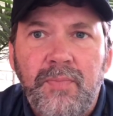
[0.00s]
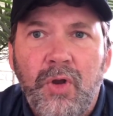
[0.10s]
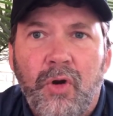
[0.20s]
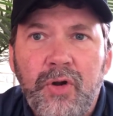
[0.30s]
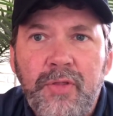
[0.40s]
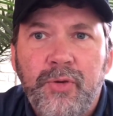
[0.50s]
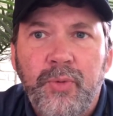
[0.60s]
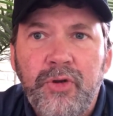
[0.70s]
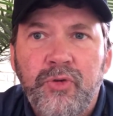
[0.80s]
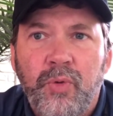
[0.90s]
Are not the
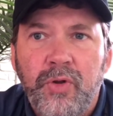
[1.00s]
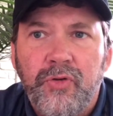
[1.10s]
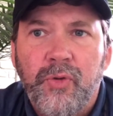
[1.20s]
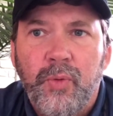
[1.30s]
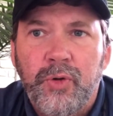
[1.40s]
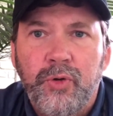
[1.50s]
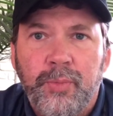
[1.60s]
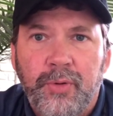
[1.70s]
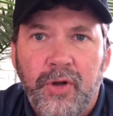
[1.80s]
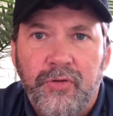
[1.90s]
rich ones the ones who
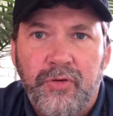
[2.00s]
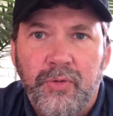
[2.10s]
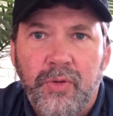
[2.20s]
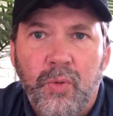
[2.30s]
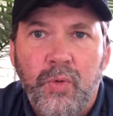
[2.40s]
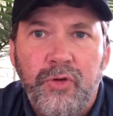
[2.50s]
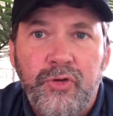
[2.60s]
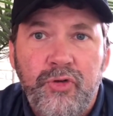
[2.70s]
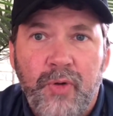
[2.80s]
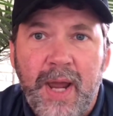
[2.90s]
oppress you and the ones
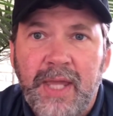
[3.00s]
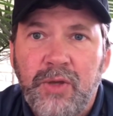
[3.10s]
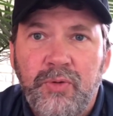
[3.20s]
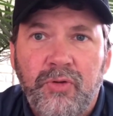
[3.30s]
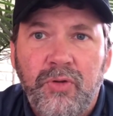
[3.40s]
who drag you into the